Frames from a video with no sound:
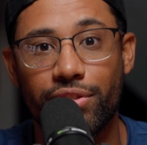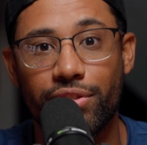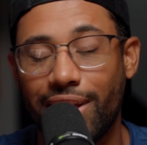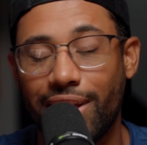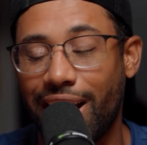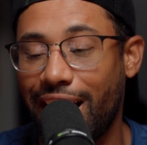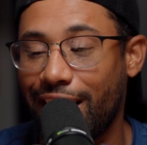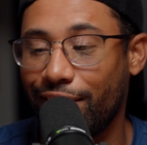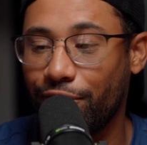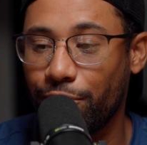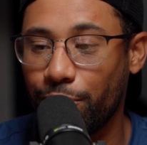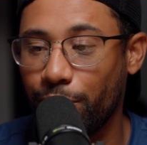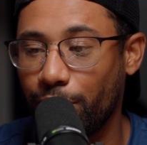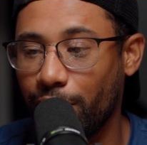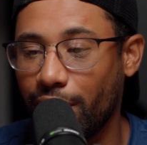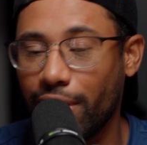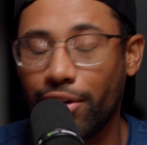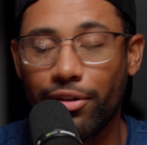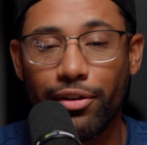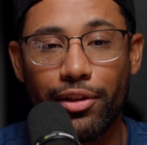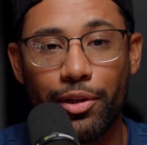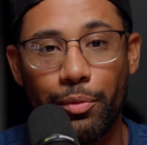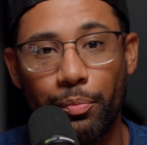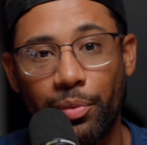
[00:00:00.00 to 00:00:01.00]
have him
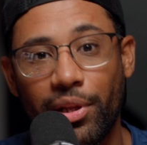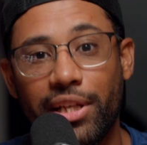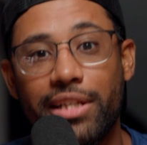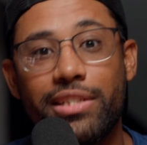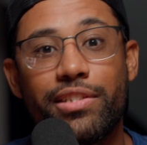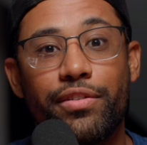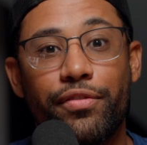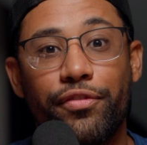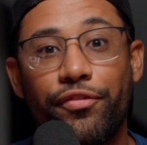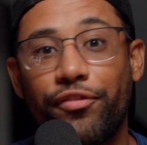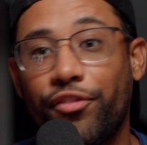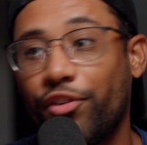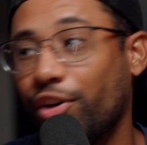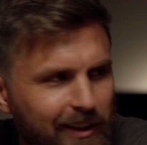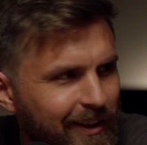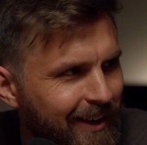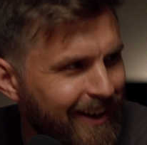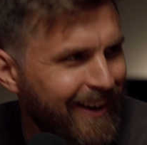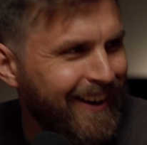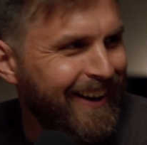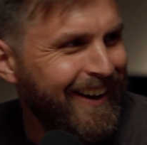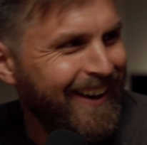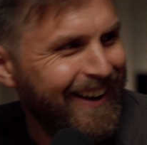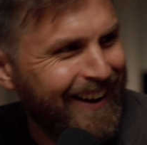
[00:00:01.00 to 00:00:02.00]
literally place it
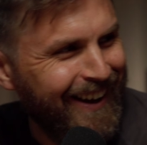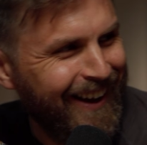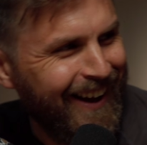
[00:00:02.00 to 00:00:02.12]
on it.